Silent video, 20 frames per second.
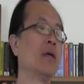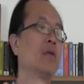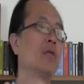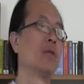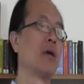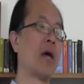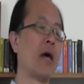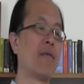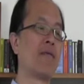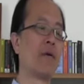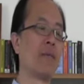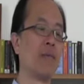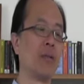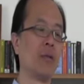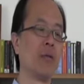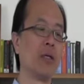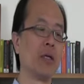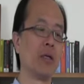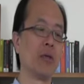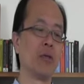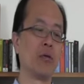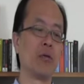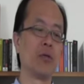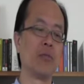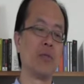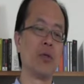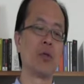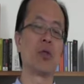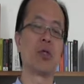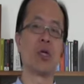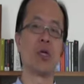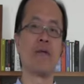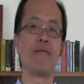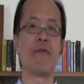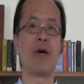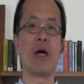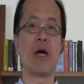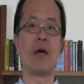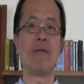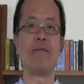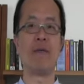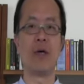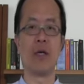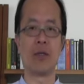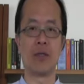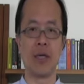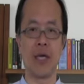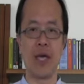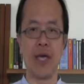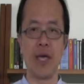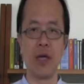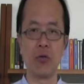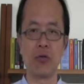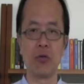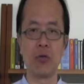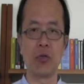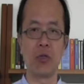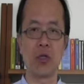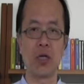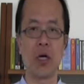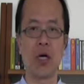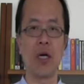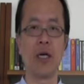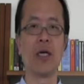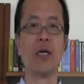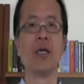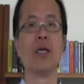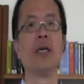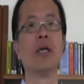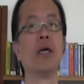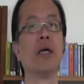to have the building to be certified as an Energy Star,